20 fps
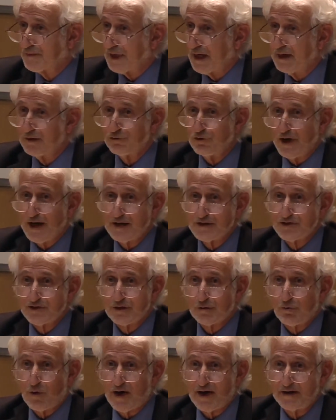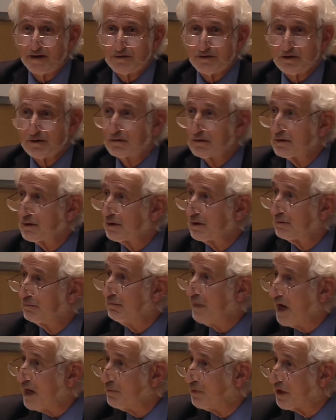And the answer was,
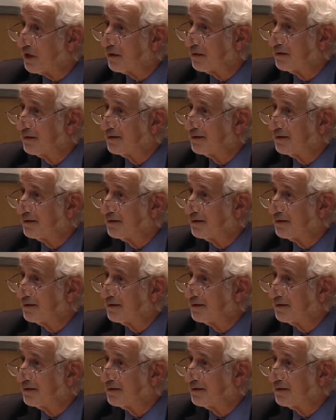maybe.